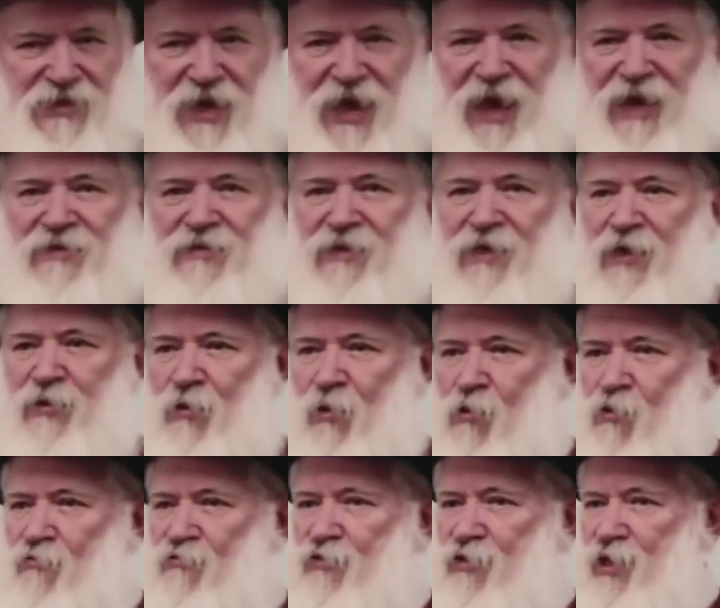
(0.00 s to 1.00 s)
they can't get
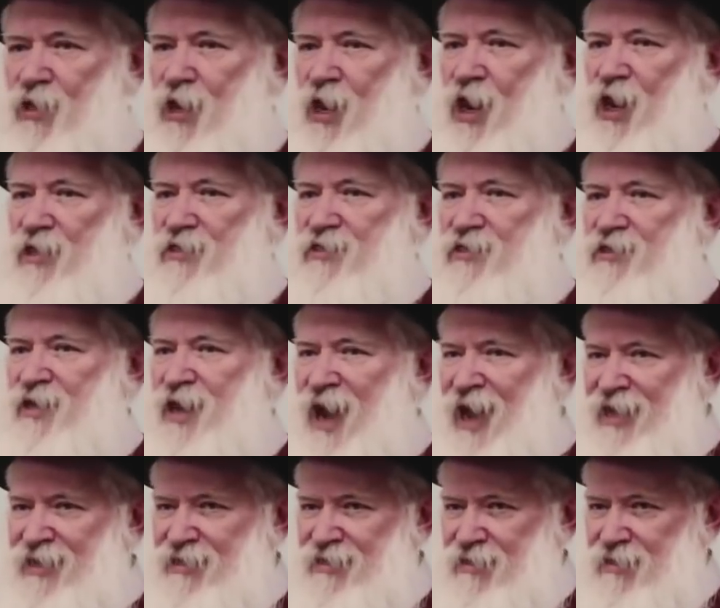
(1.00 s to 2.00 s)
over God's
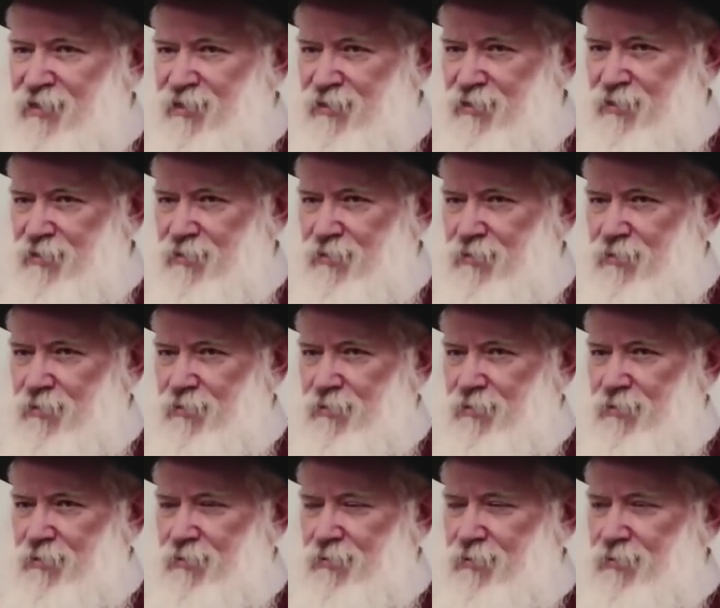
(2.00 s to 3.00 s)
kindness
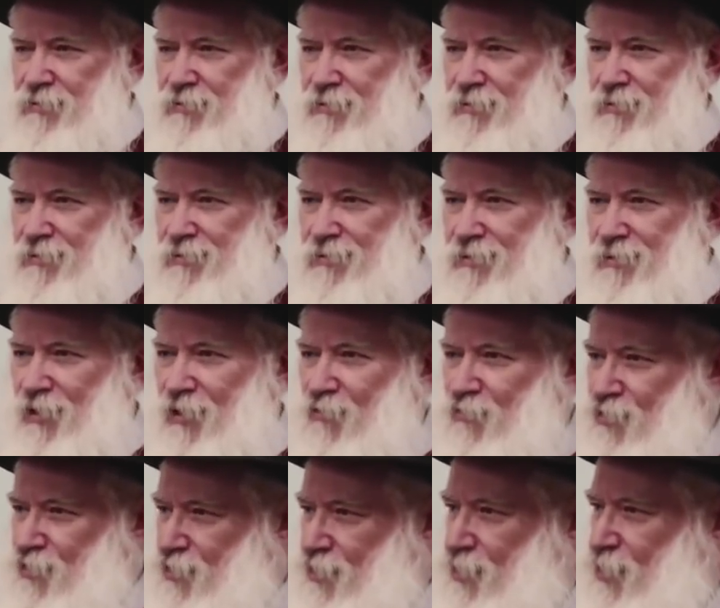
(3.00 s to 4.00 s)

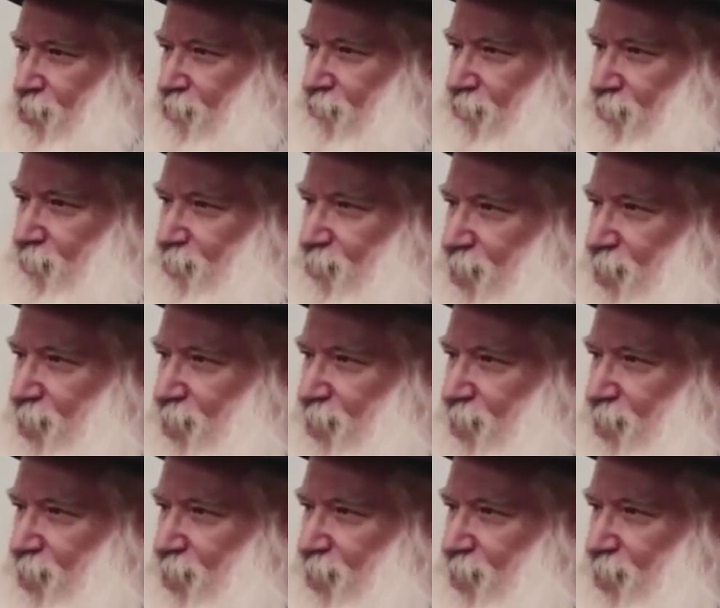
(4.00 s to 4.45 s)
over the loaf